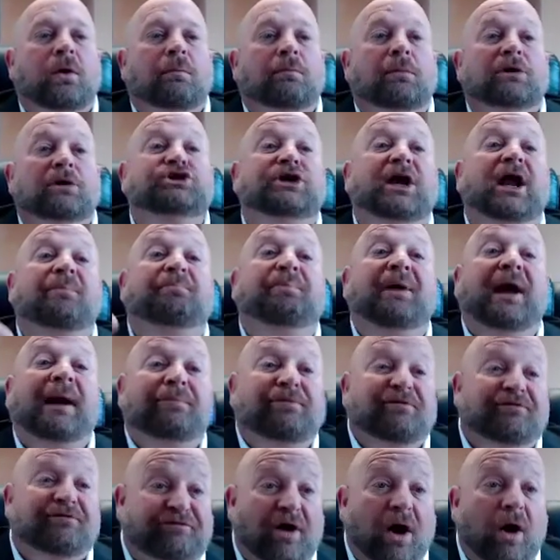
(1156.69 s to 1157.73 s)
but you got to pick up
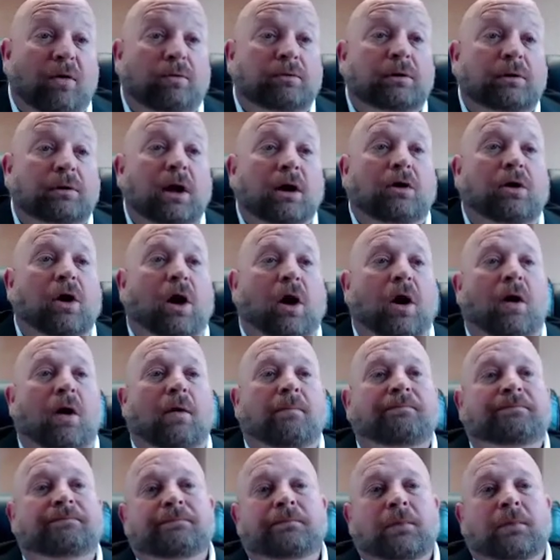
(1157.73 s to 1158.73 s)
the phone and call.